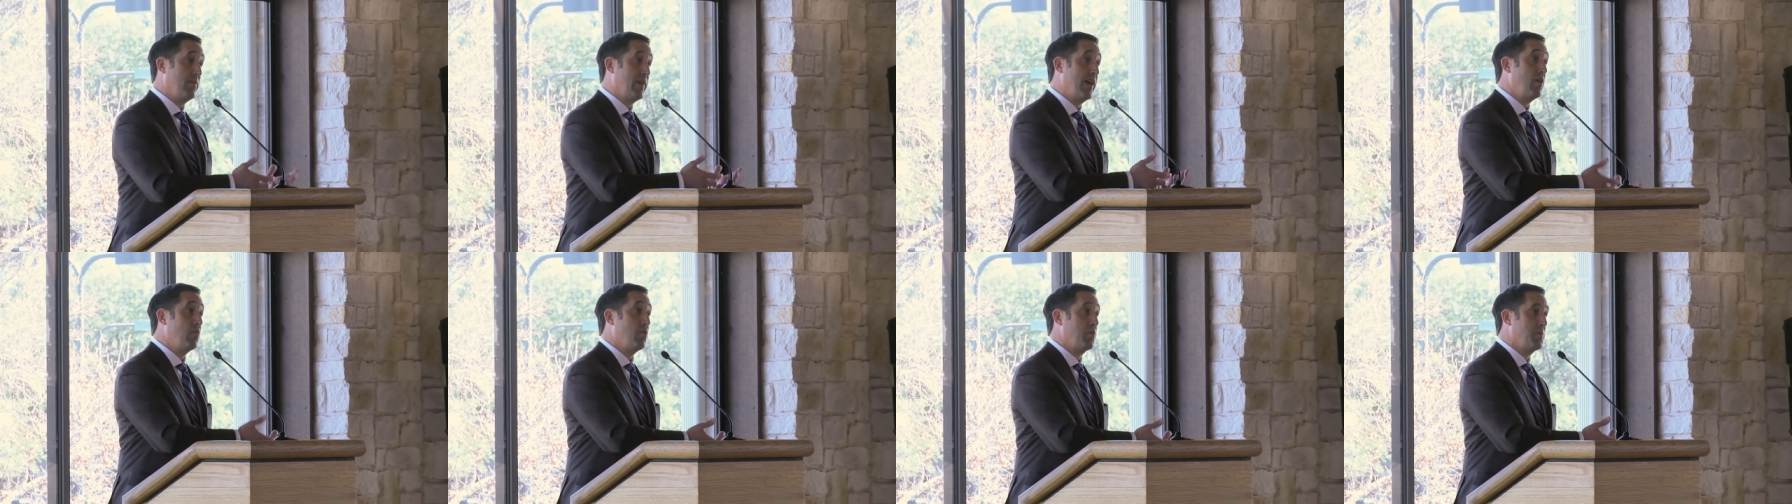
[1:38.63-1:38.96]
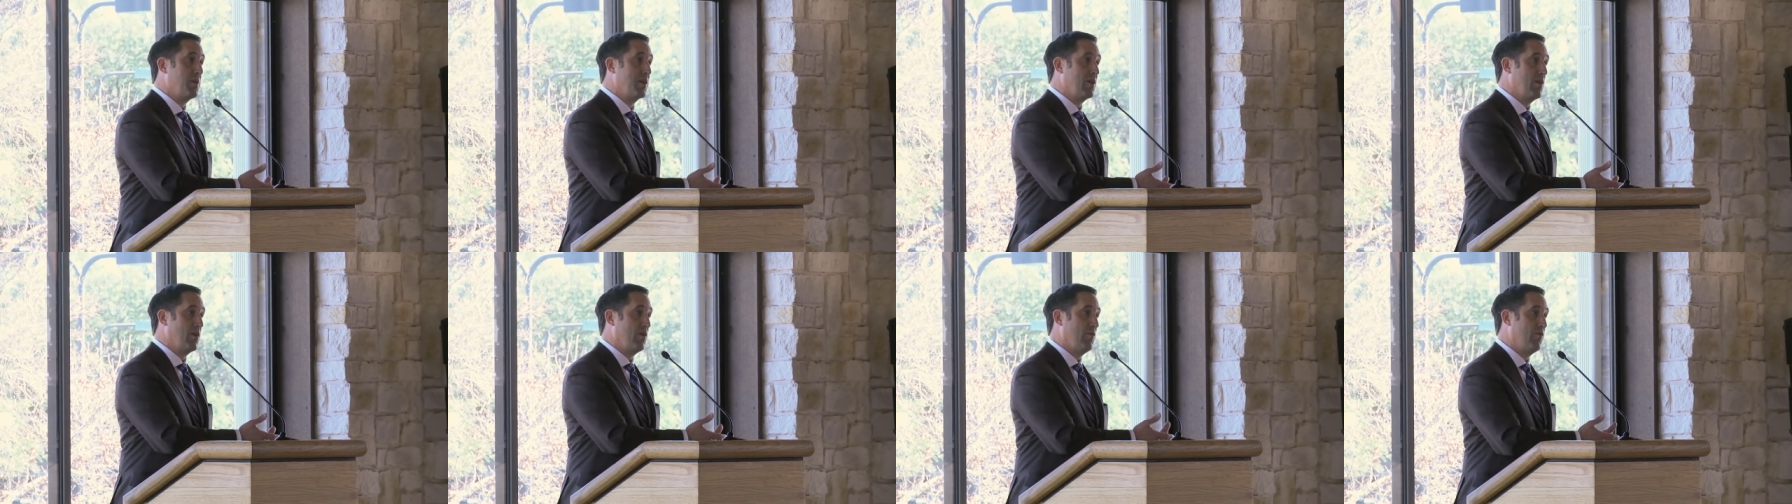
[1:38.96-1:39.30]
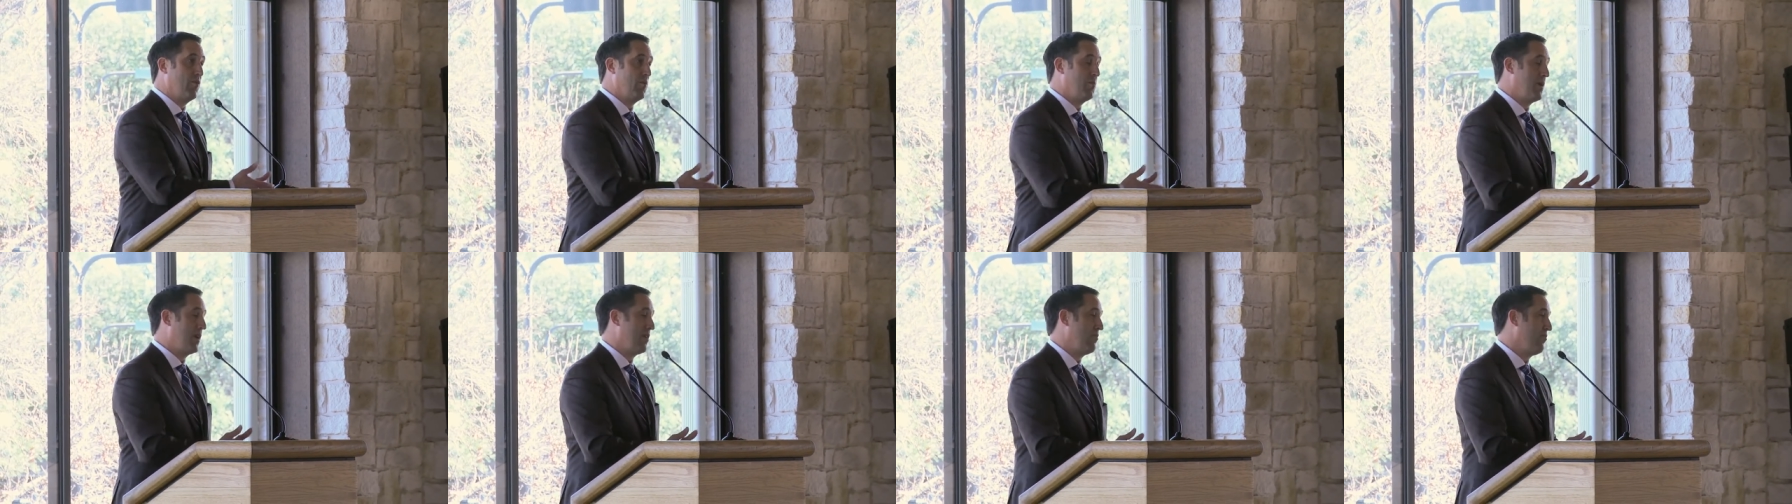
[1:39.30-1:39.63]
they would be there
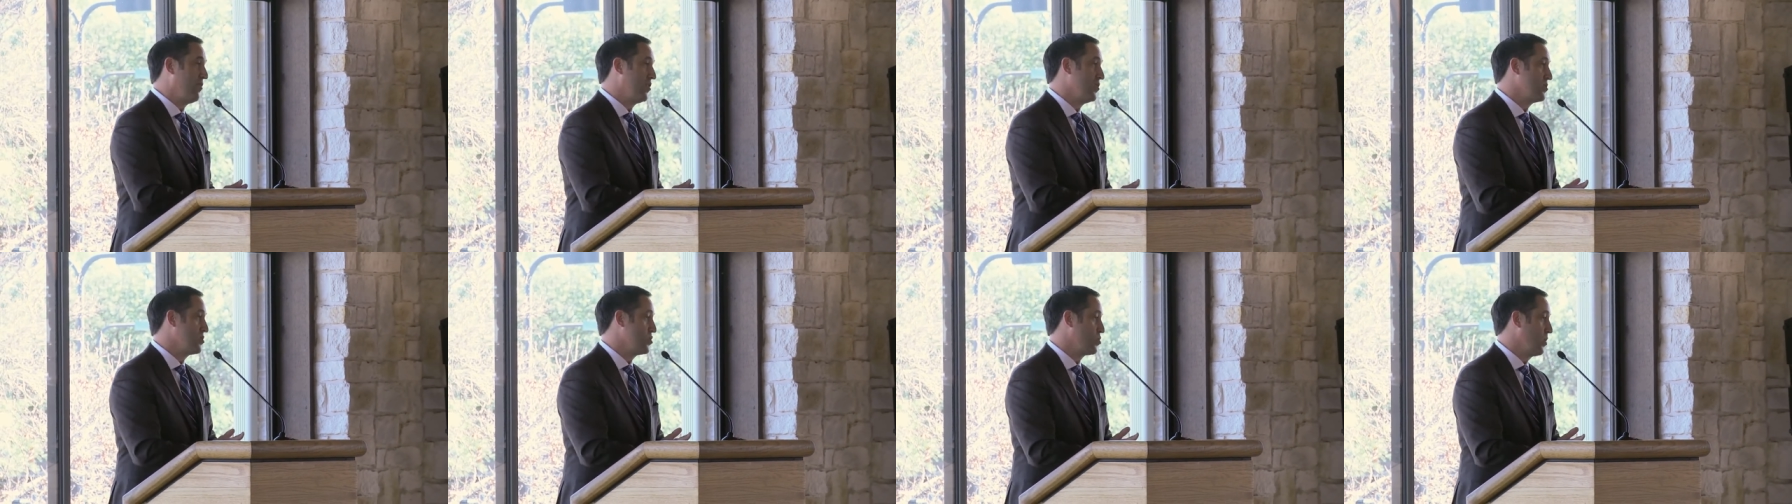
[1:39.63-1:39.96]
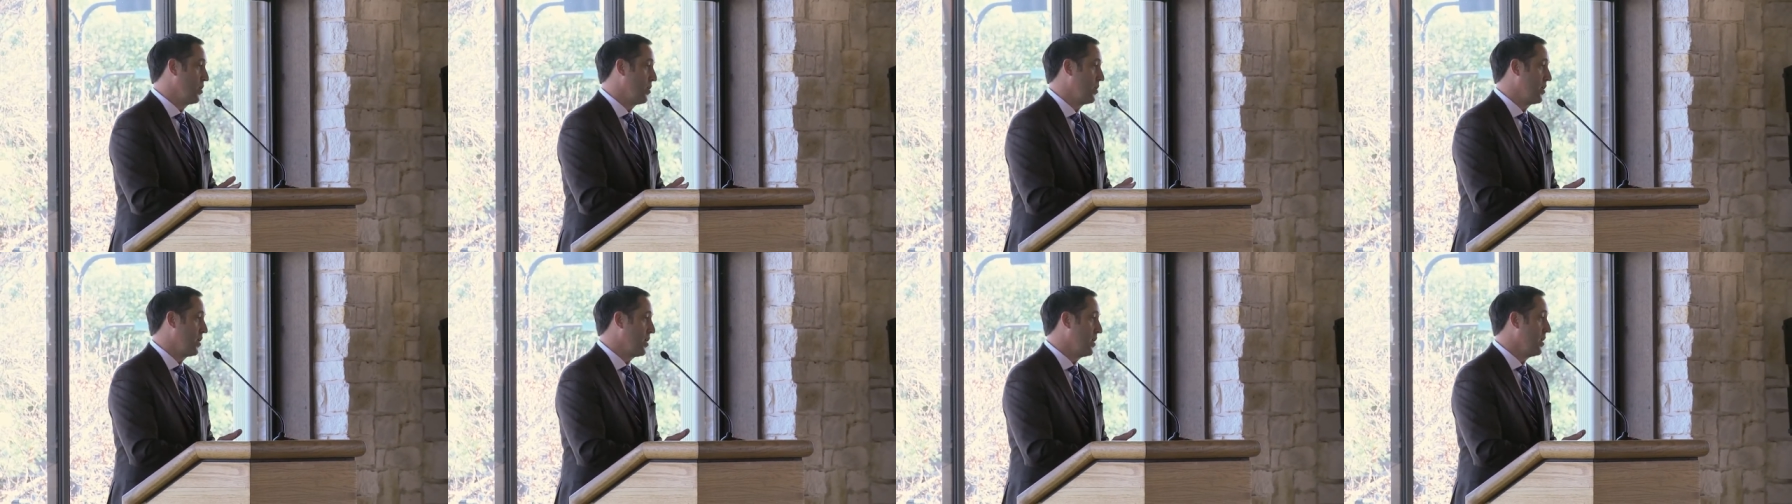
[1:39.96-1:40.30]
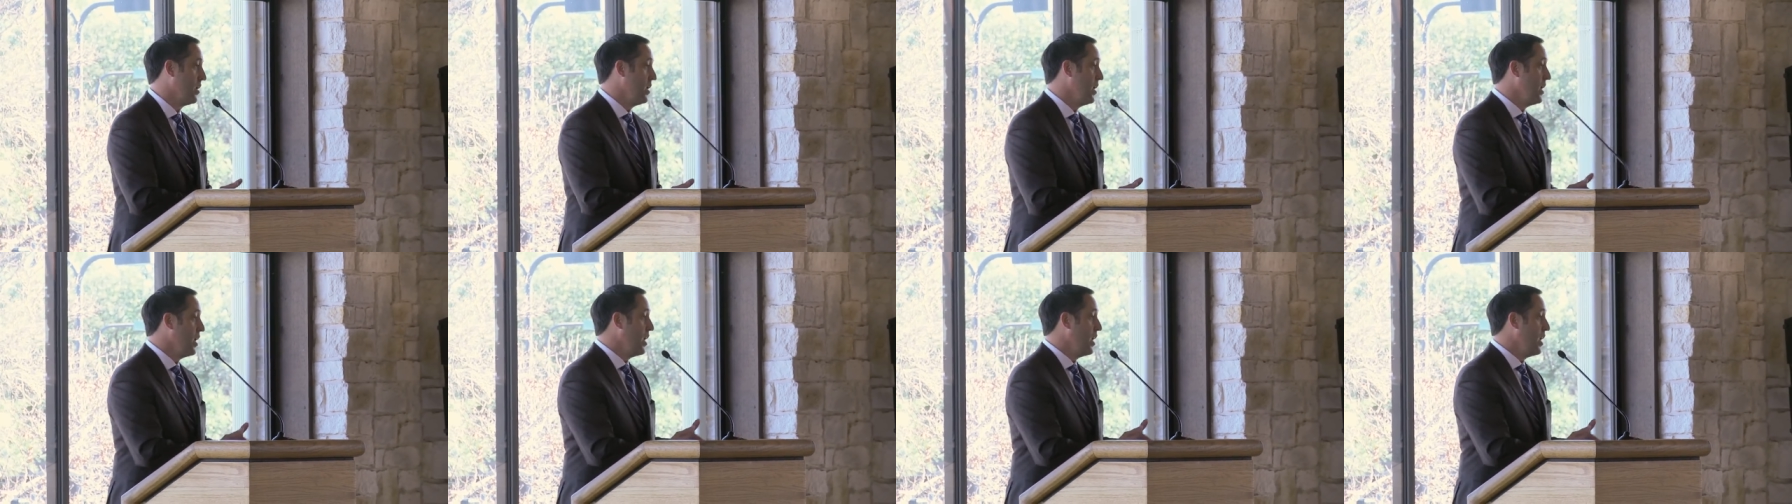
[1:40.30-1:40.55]
for my first swearing in.